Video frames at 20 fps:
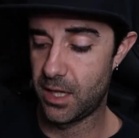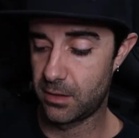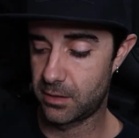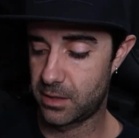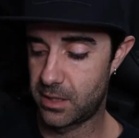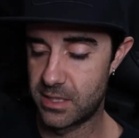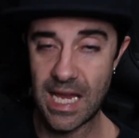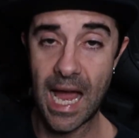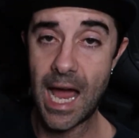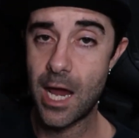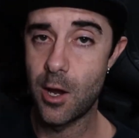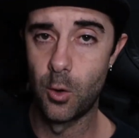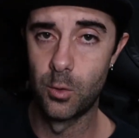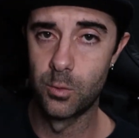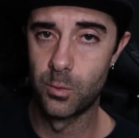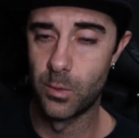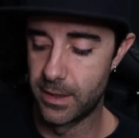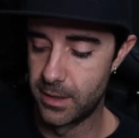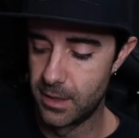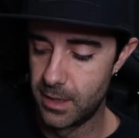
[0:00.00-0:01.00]
Because I
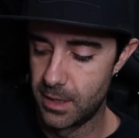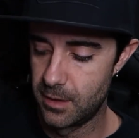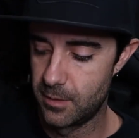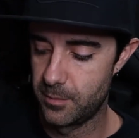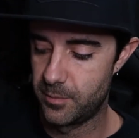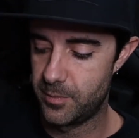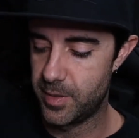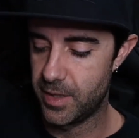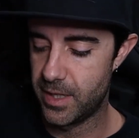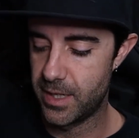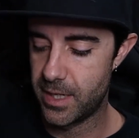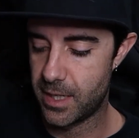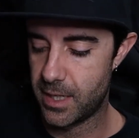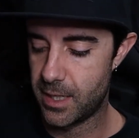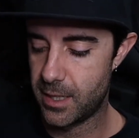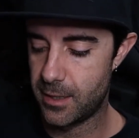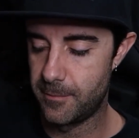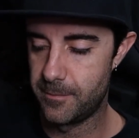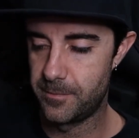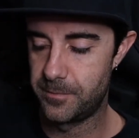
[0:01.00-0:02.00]
own one, but
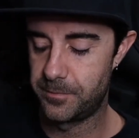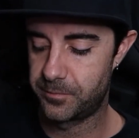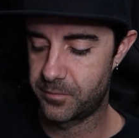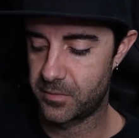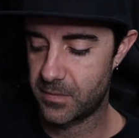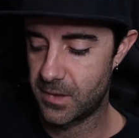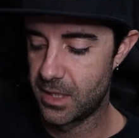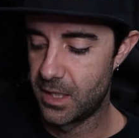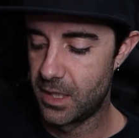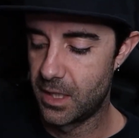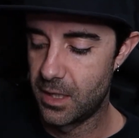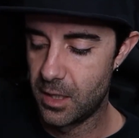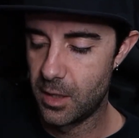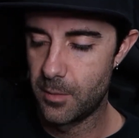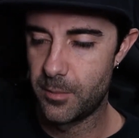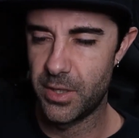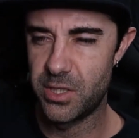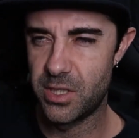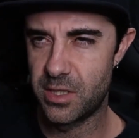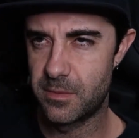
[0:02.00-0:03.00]

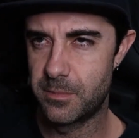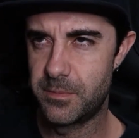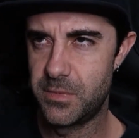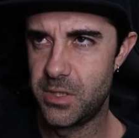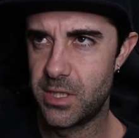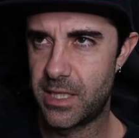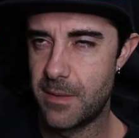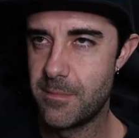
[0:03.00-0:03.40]
you